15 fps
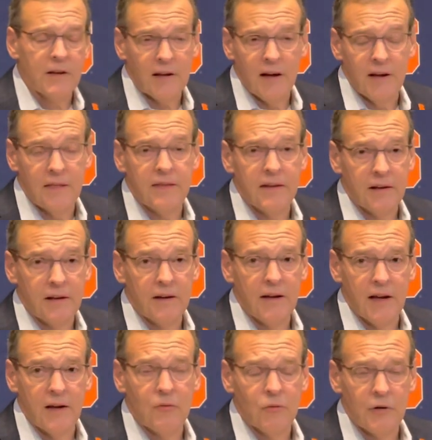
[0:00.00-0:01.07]
I think,
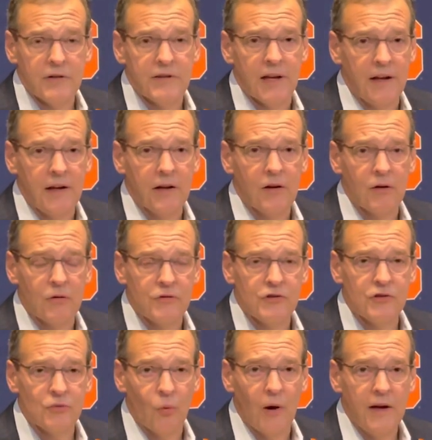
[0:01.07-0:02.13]
again, retaining
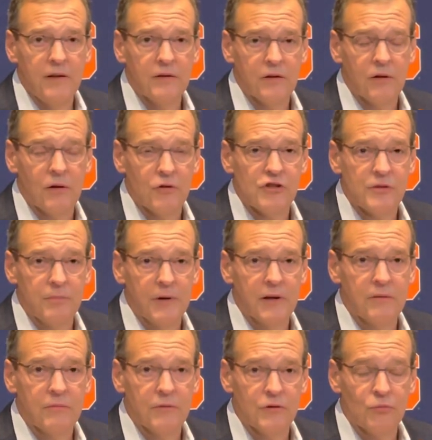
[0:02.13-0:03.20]
coaches White and Coach Smith
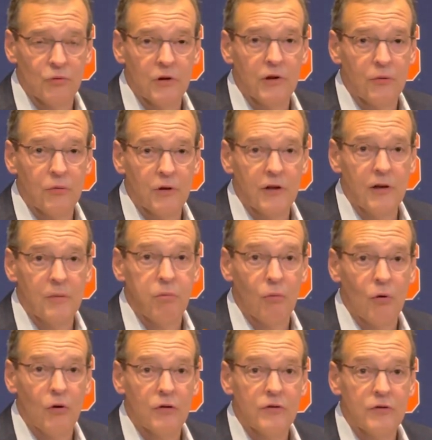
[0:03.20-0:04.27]
was really, really
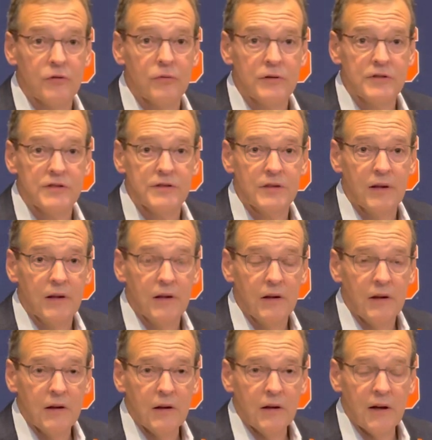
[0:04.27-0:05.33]
important to us.
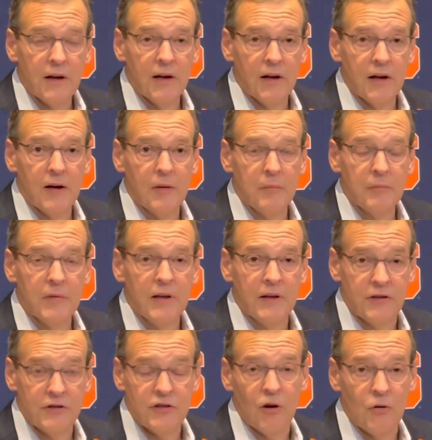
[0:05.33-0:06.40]
And
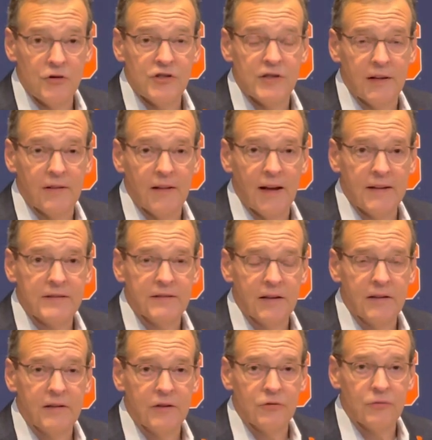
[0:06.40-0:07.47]
as Coach said last night
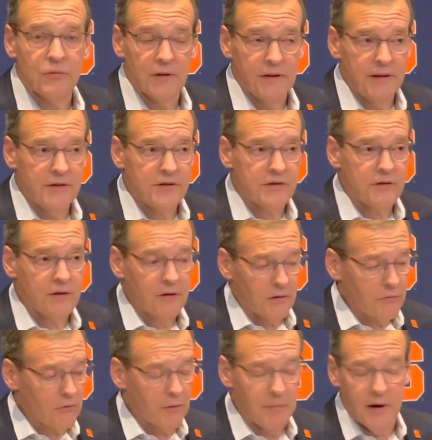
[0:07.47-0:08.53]
in his release, you know,
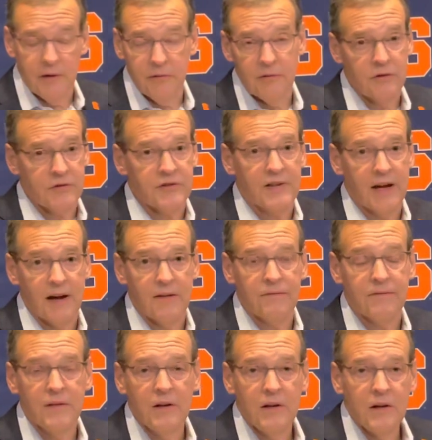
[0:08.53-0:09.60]
the remainder of the staff,
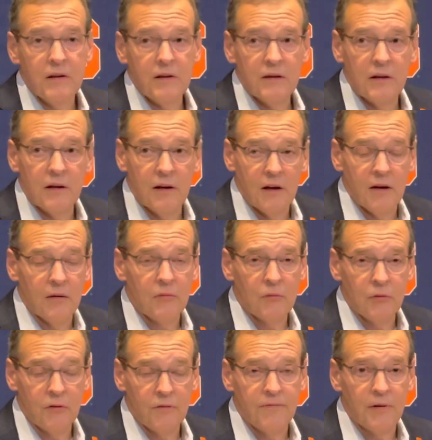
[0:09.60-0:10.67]

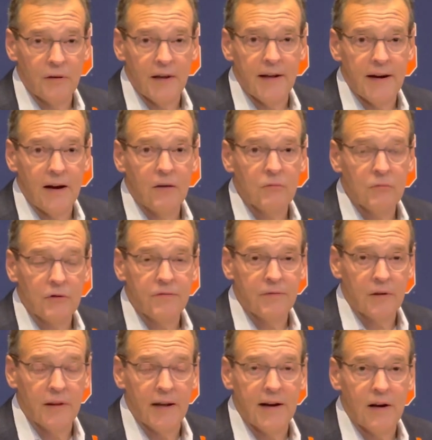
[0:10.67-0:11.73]
we'll fill that out
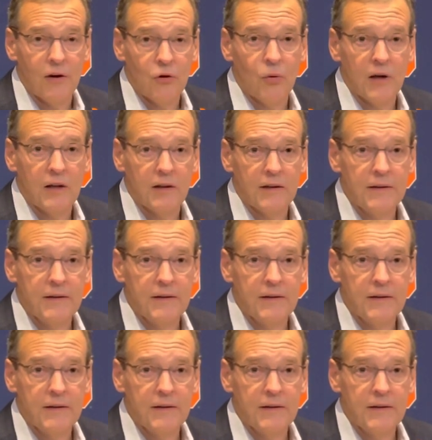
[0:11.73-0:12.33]
quickly.